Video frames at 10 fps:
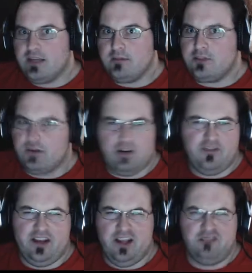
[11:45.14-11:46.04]
Some
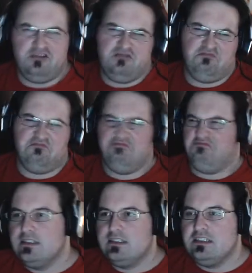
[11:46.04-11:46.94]
sort of heads.
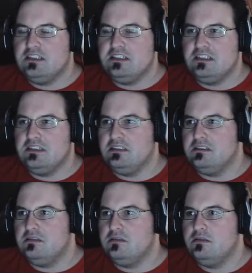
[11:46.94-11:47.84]

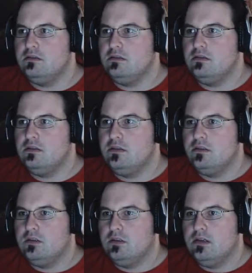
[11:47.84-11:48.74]
Ugh.
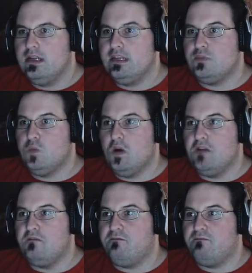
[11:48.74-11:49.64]
There's
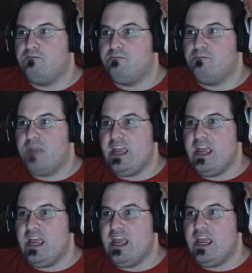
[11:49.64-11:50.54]
one
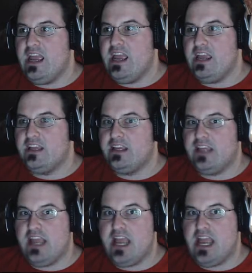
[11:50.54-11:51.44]
big
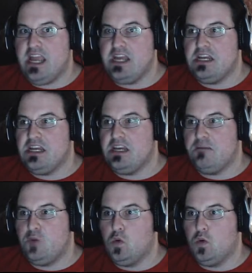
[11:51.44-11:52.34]
head
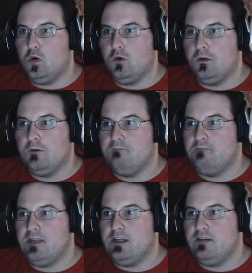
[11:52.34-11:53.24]
in a pool.
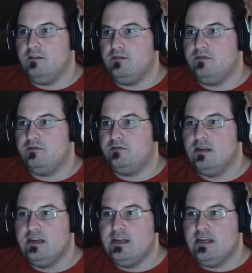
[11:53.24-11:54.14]

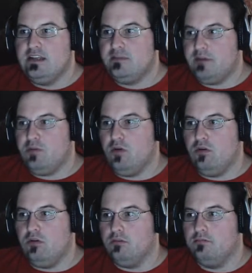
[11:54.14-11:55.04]
It's a big
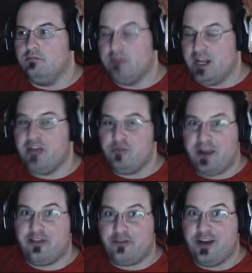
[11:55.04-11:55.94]
pool, but I'd
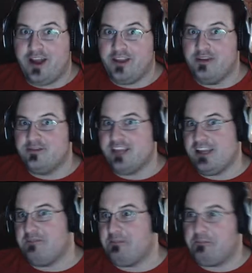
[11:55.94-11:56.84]
rather not use
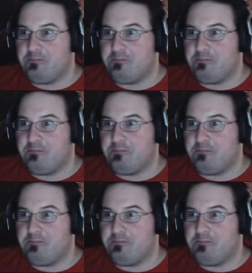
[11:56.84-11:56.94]
it.